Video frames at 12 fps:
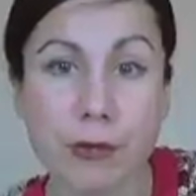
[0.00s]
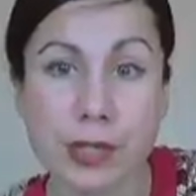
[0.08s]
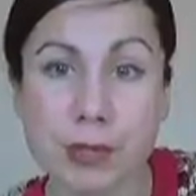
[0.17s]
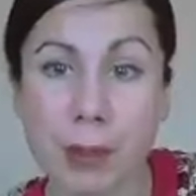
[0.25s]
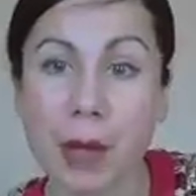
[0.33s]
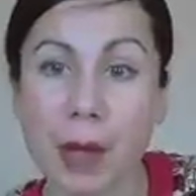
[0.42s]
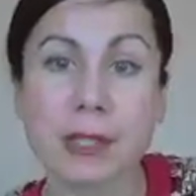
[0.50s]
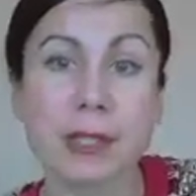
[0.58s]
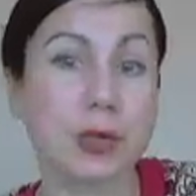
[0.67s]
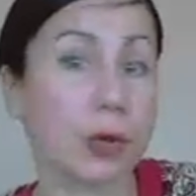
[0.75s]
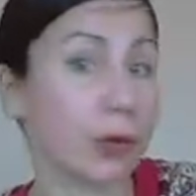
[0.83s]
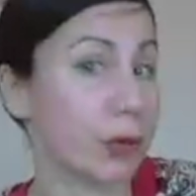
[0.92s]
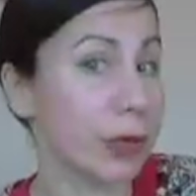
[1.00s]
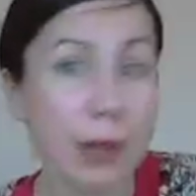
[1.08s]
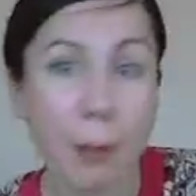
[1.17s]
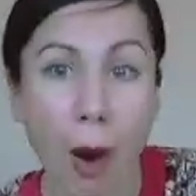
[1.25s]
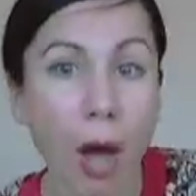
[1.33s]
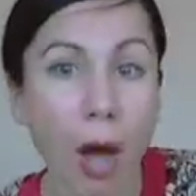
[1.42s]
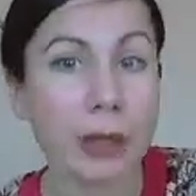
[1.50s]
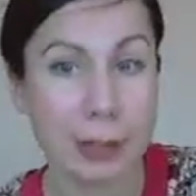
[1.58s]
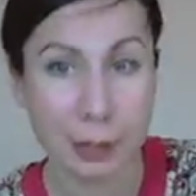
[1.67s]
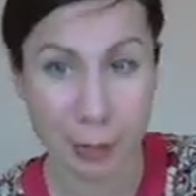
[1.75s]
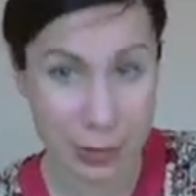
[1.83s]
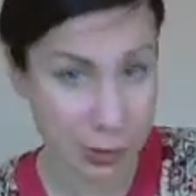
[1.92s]
certain responses or
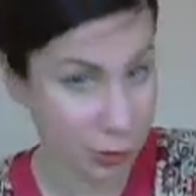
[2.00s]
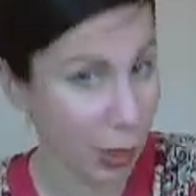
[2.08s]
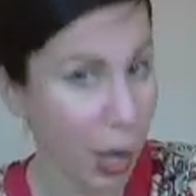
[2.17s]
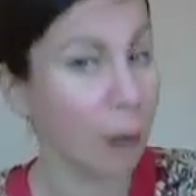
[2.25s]
read them all.